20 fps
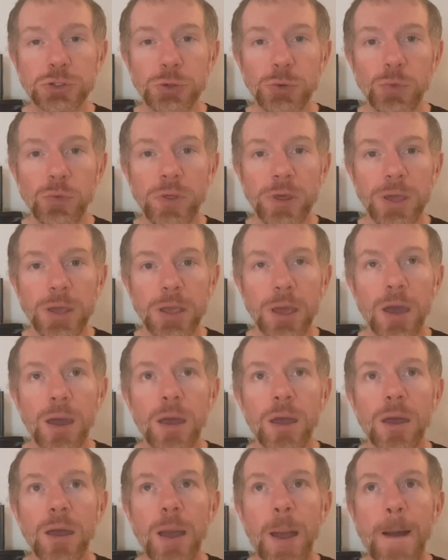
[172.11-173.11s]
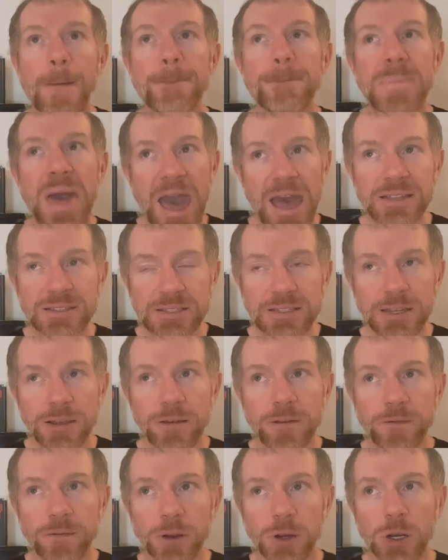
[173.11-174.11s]
to the
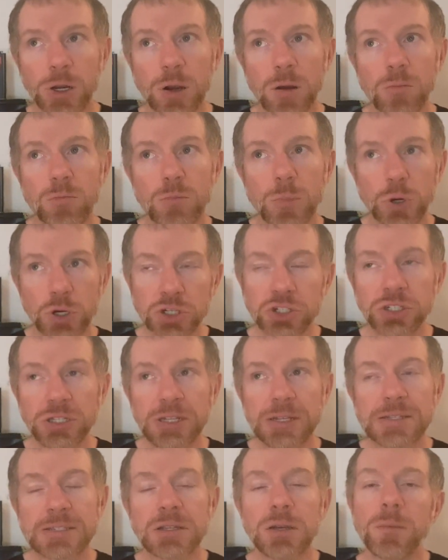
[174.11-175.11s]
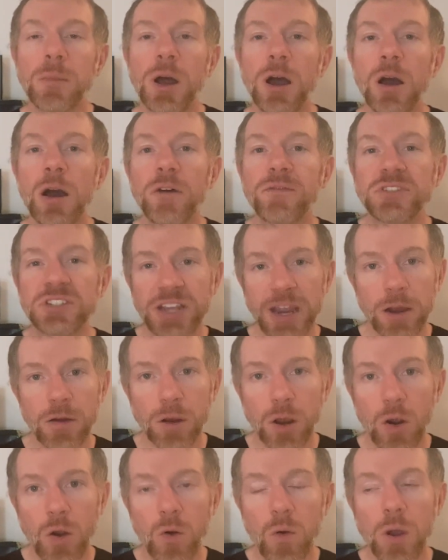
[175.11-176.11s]
massive commercialism of
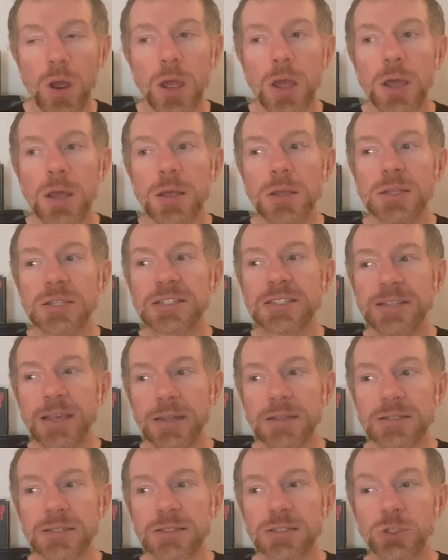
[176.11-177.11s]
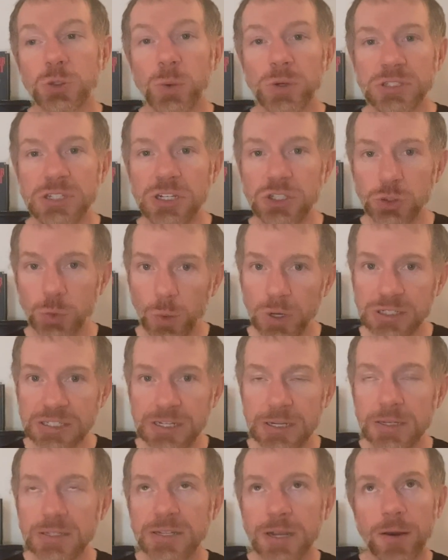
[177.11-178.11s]
tarot since
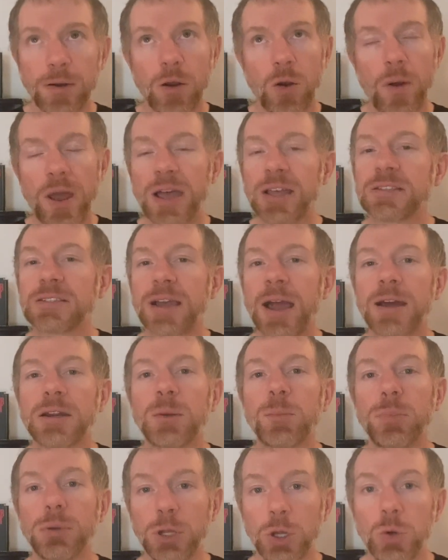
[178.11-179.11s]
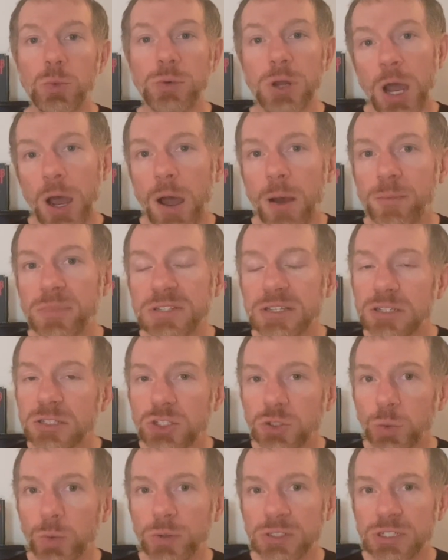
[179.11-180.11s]
2020. Tarot has kind of blown up since
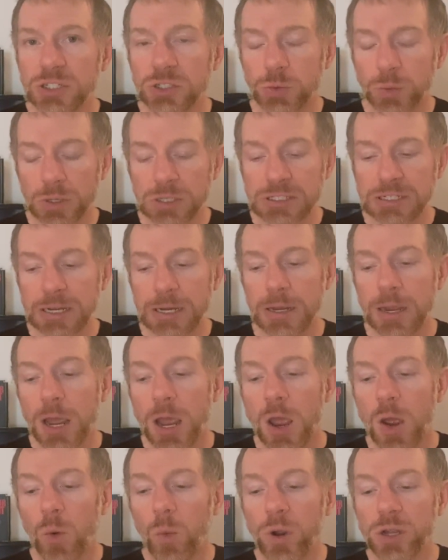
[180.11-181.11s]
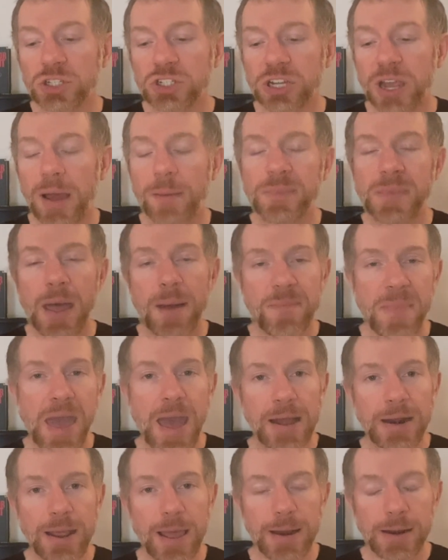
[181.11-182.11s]
2020, which I'm not
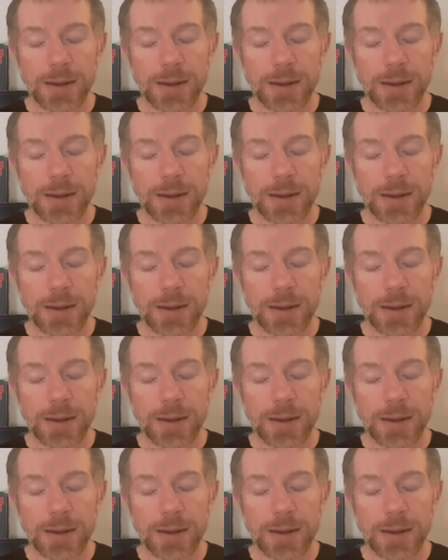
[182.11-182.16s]
mad at